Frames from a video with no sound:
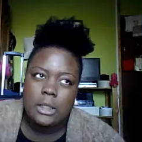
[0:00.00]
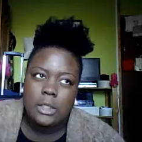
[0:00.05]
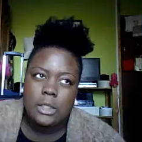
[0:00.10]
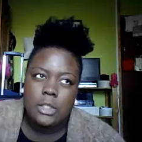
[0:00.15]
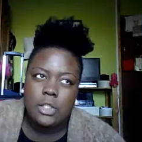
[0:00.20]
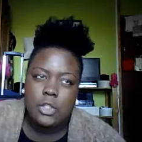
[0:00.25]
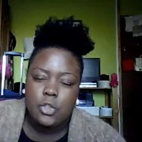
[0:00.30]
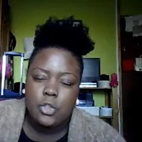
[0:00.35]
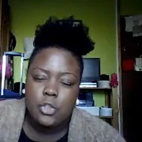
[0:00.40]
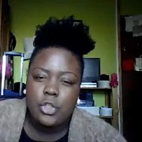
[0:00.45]

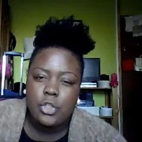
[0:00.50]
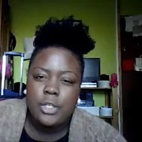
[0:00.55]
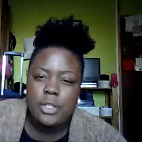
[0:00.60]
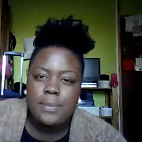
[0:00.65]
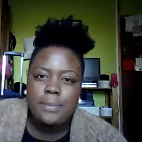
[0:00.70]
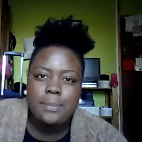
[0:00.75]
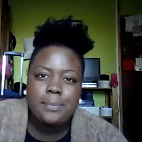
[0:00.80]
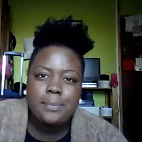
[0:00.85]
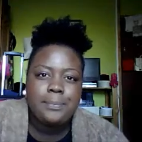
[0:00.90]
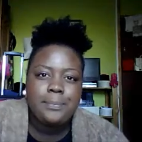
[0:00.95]
children,
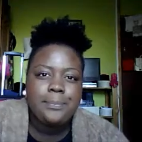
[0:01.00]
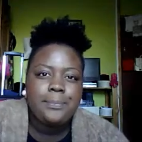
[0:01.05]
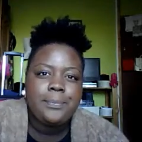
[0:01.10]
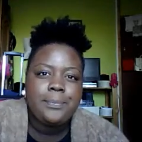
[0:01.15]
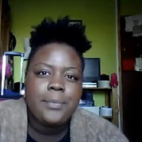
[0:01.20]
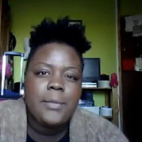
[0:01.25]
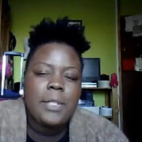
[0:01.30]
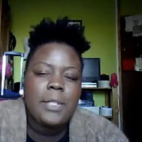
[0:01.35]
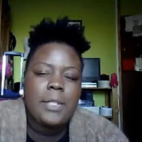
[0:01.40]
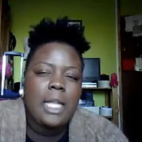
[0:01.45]

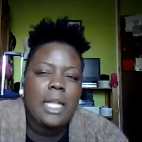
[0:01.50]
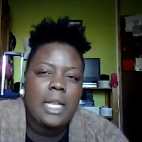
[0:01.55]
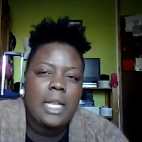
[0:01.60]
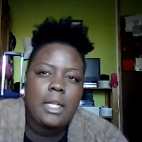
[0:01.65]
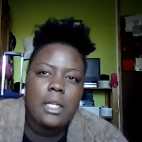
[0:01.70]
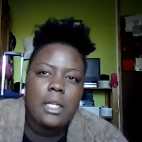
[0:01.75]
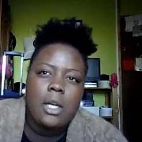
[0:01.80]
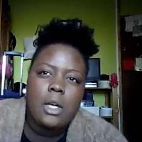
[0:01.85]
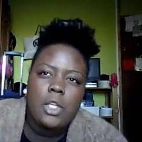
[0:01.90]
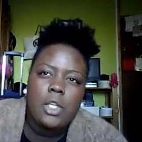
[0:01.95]
like
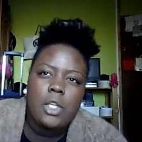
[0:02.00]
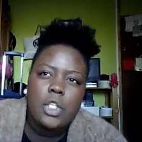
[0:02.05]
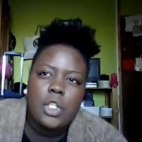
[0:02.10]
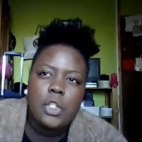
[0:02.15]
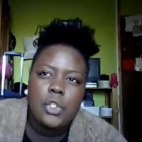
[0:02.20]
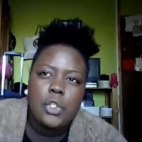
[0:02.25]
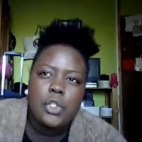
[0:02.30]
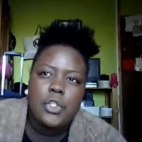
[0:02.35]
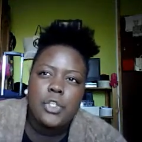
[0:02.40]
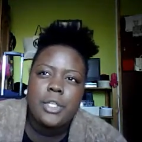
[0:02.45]
young
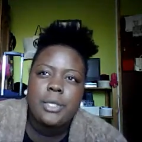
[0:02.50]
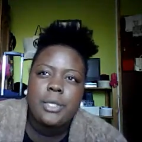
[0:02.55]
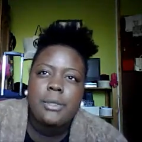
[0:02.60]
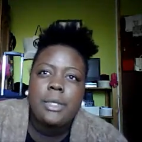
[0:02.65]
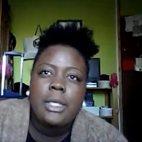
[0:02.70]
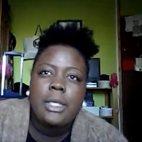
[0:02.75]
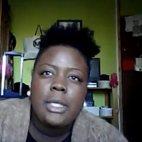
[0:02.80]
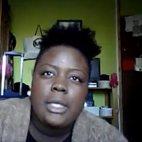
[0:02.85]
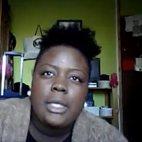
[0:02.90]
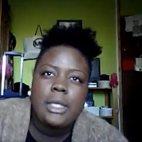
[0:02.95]
children,
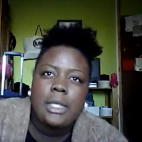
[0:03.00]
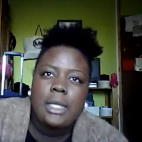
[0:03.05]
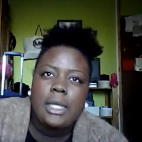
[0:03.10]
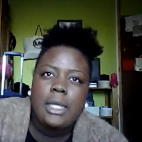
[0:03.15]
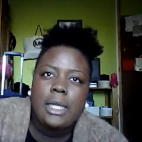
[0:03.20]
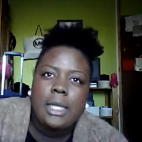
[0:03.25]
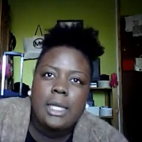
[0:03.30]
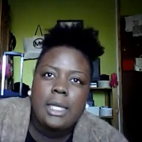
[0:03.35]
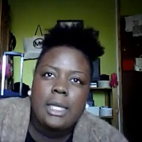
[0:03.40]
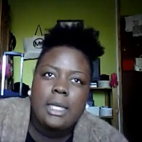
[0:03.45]

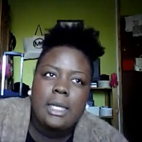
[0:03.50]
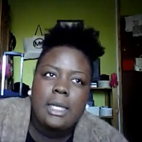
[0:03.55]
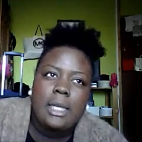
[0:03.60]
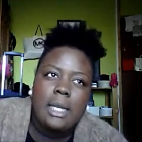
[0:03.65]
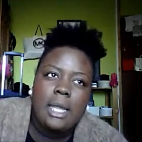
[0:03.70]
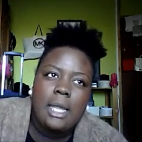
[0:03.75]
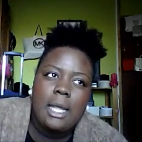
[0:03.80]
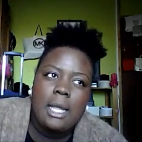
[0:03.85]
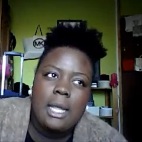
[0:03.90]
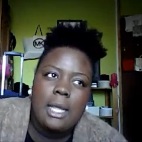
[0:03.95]
in
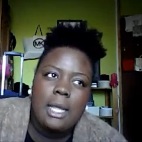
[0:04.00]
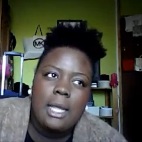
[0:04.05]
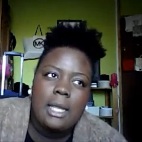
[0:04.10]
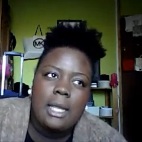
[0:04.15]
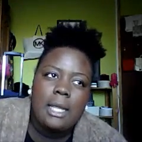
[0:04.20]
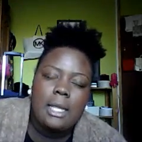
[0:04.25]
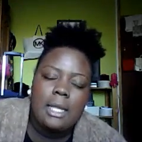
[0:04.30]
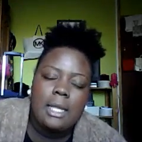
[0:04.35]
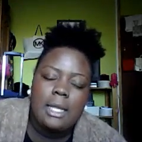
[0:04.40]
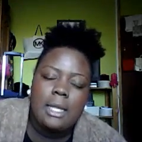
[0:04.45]

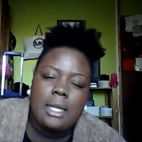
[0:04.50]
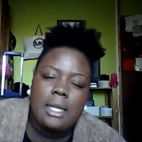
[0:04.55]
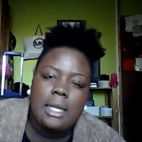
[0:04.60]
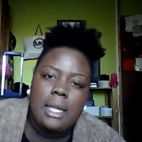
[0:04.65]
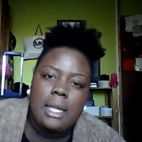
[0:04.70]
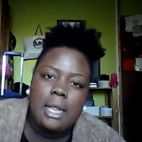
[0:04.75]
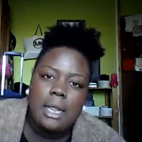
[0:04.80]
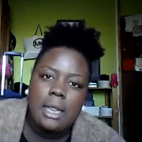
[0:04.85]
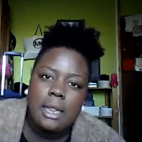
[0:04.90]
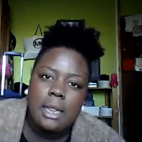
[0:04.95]
a
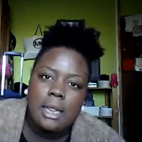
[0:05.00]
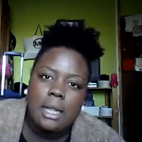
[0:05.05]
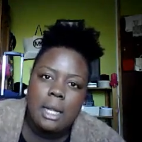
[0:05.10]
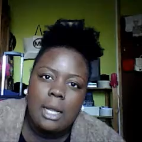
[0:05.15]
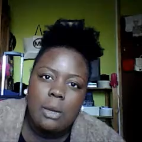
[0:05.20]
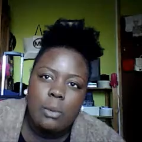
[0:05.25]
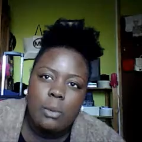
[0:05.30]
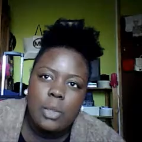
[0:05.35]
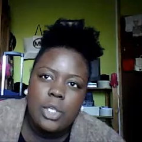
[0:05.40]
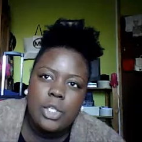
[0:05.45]

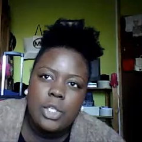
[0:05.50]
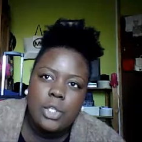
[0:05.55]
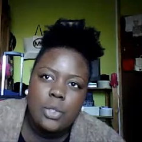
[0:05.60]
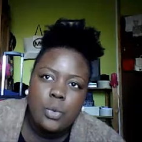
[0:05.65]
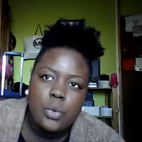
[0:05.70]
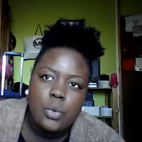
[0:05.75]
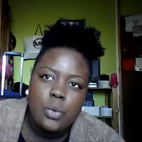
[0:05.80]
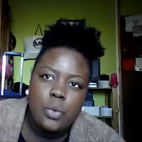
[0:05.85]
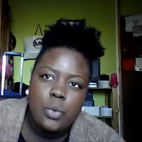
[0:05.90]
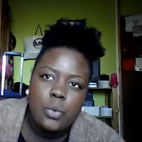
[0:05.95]
language
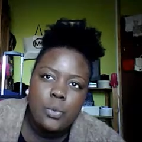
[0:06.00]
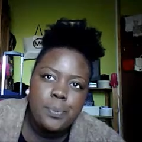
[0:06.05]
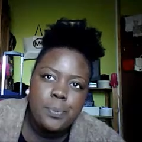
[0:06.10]
school.